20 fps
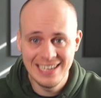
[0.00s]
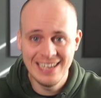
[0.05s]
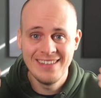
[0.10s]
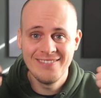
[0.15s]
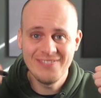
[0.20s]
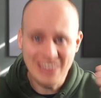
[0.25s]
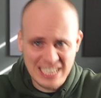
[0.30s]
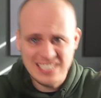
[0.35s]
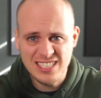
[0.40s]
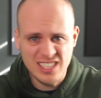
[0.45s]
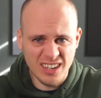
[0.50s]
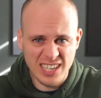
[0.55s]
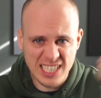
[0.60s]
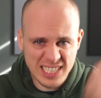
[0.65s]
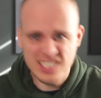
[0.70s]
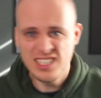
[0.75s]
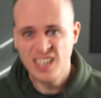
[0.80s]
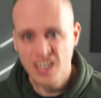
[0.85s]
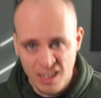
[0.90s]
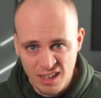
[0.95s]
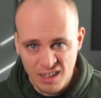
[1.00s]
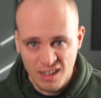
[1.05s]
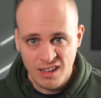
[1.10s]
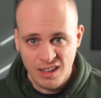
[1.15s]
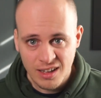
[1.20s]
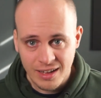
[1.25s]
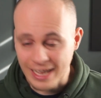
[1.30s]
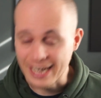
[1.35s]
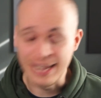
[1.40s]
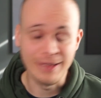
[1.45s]
Thanks, guys.
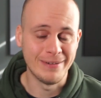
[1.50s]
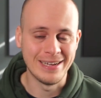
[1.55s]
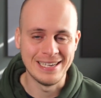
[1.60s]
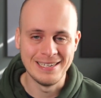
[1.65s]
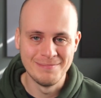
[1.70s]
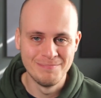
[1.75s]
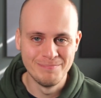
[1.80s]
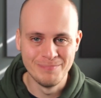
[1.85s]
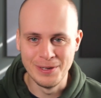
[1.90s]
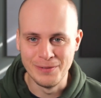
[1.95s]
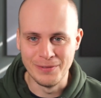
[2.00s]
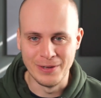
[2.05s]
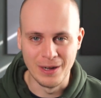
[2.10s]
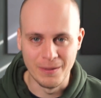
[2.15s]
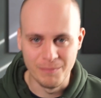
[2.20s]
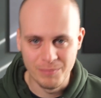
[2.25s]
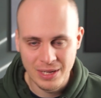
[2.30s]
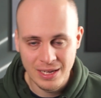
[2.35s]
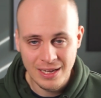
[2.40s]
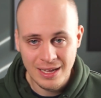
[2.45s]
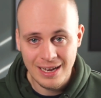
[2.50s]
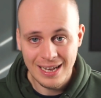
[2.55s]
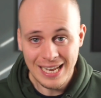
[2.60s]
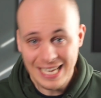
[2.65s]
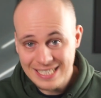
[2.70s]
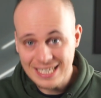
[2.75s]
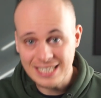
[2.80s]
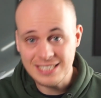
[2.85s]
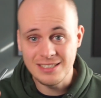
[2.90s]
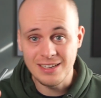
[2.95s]
Anyway, moving on.
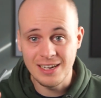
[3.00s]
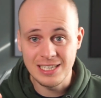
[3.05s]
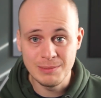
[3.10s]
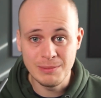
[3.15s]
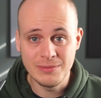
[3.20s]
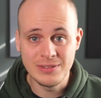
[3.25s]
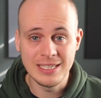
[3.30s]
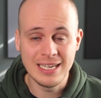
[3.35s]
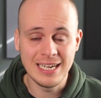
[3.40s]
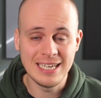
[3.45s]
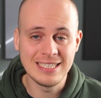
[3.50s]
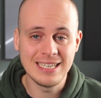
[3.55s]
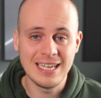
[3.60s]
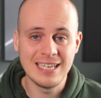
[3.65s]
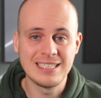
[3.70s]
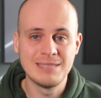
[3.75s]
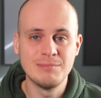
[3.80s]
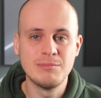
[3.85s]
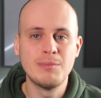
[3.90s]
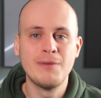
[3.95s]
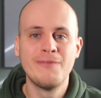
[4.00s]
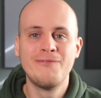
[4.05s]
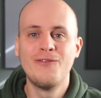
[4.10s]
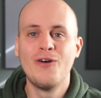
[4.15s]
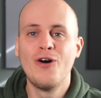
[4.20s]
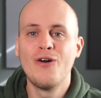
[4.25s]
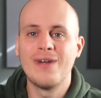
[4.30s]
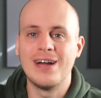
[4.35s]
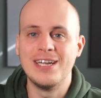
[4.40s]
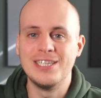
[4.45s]
Let's get started with today's lesson. But
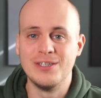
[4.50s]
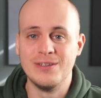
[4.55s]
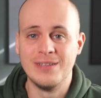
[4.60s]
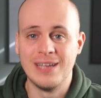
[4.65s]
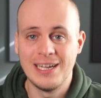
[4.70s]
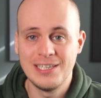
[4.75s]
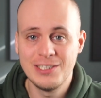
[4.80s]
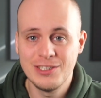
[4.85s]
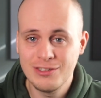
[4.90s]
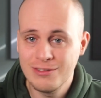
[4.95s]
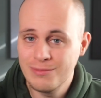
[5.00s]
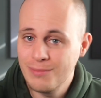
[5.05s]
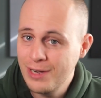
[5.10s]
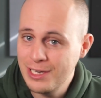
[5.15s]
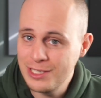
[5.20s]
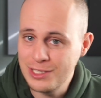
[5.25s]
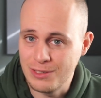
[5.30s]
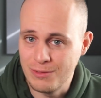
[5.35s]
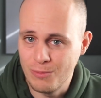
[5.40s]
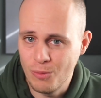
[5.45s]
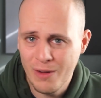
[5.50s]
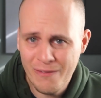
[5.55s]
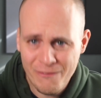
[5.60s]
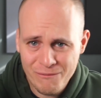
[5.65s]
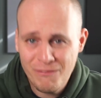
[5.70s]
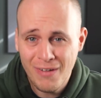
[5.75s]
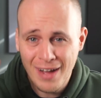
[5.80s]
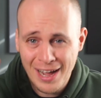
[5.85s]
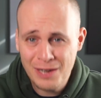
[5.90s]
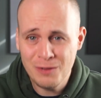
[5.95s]
before I do that, just remind you one
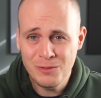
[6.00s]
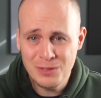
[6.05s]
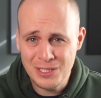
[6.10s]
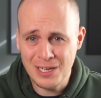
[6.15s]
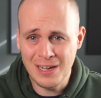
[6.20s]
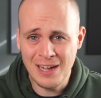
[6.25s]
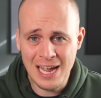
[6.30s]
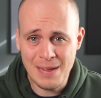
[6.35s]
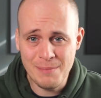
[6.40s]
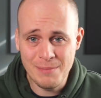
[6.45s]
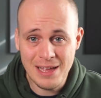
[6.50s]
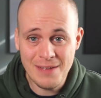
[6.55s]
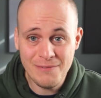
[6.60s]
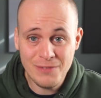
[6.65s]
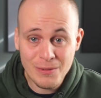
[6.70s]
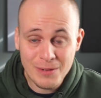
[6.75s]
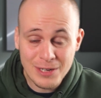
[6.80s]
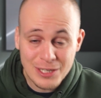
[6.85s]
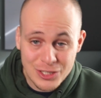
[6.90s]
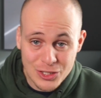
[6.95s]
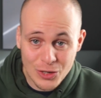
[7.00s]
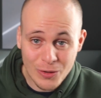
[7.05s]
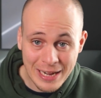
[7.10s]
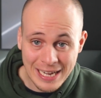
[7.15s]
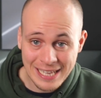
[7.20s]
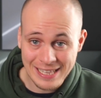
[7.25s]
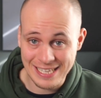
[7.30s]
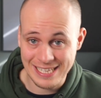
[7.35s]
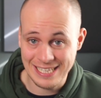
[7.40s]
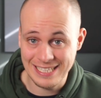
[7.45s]
final time, if you're
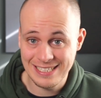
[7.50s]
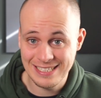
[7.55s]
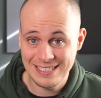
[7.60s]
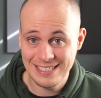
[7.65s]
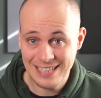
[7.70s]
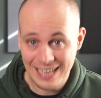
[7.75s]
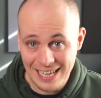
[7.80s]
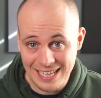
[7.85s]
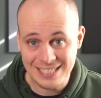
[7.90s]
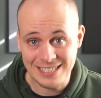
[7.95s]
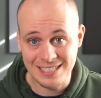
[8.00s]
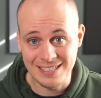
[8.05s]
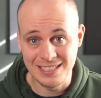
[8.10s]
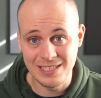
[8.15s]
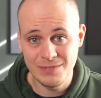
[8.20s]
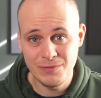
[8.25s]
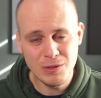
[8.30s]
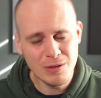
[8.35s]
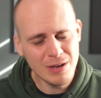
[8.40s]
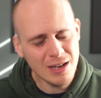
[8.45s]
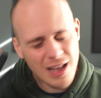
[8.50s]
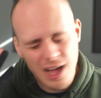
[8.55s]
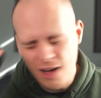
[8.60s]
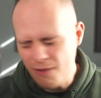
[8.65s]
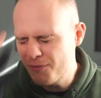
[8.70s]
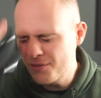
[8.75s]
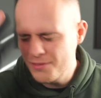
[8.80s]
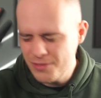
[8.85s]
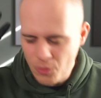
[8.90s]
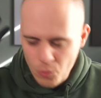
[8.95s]
enjoying these lessons, if you
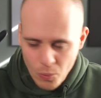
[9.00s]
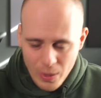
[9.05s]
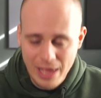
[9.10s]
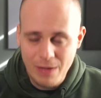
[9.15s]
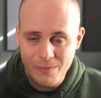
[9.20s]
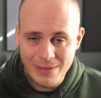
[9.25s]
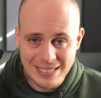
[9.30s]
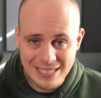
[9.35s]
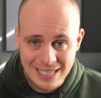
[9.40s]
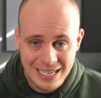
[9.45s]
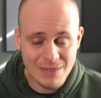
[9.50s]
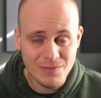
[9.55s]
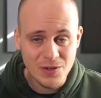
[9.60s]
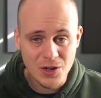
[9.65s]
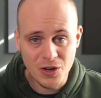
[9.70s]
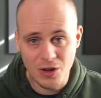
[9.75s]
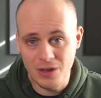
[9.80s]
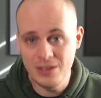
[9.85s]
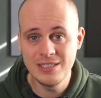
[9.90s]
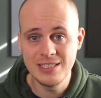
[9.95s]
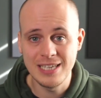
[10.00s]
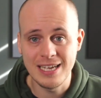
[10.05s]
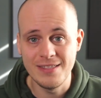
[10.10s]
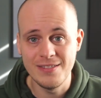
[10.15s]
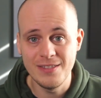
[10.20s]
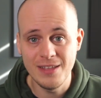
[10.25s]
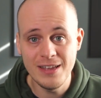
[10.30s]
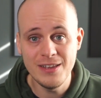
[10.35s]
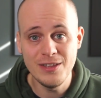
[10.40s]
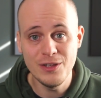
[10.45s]
love the way we deliver content,
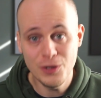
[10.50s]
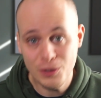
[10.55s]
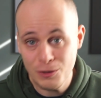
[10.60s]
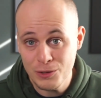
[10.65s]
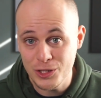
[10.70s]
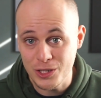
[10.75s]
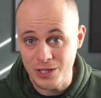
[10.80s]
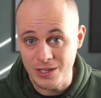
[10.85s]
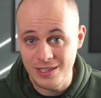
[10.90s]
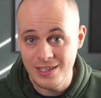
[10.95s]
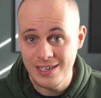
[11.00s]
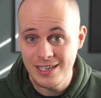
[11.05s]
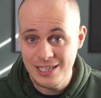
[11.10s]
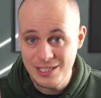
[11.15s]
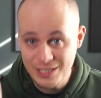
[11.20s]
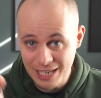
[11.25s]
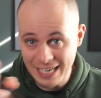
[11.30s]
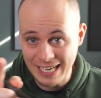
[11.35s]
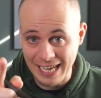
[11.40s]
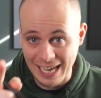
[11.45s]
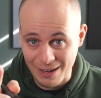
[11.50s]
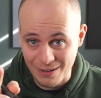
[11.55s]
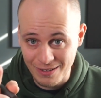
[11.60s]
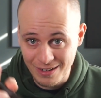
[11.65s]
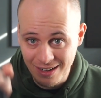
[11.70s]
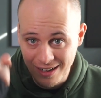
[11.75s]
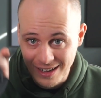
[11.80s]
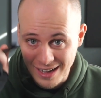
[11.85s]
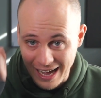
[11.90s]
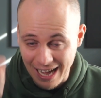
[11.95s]
then you should check out
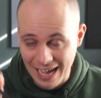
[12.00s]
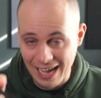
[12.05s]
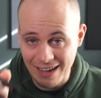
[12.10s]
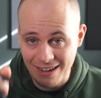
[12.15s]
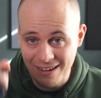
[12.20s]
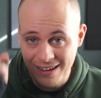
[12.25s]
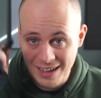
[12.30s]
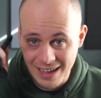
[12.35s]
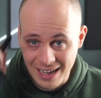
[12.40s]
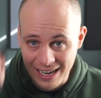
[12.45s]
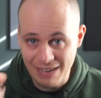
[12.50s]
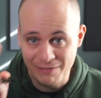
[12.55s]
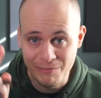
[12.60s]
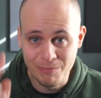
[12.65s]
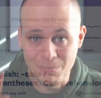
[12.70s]
our 11